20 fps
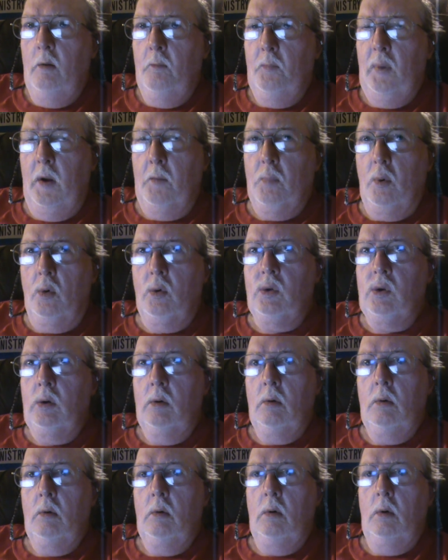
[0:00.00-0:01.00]
people's
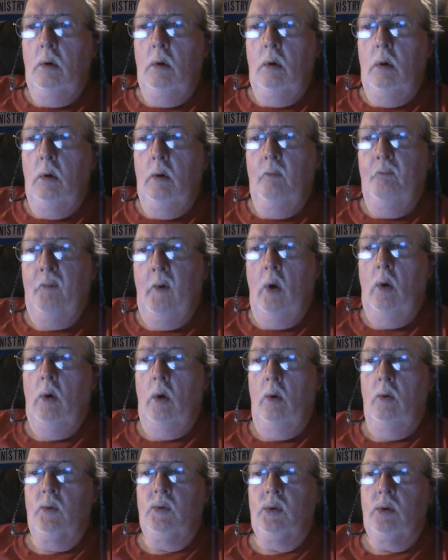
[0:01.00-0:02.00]

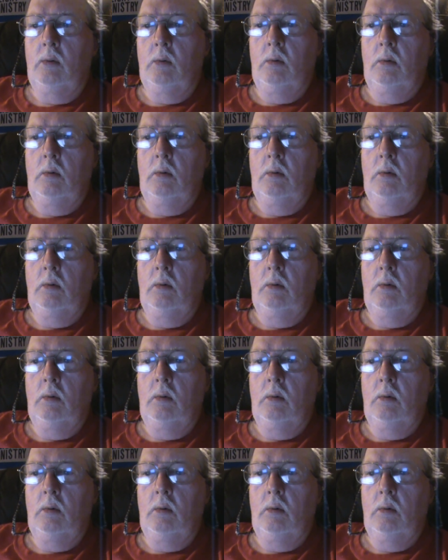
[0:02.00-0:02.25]
photos.